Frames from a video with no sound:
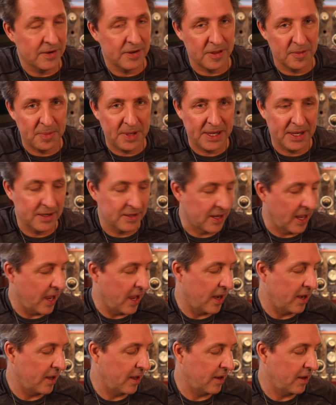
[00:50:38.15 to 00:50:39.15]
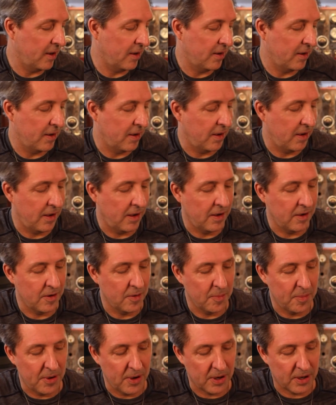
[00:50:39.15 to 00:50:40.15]
into the pegan diet. And in
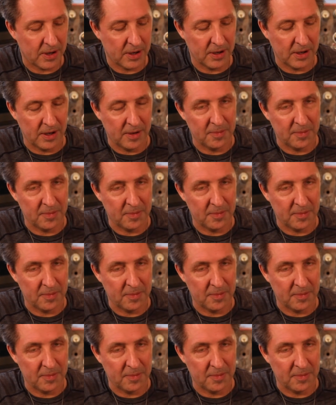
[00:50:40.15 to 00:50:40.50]
your book.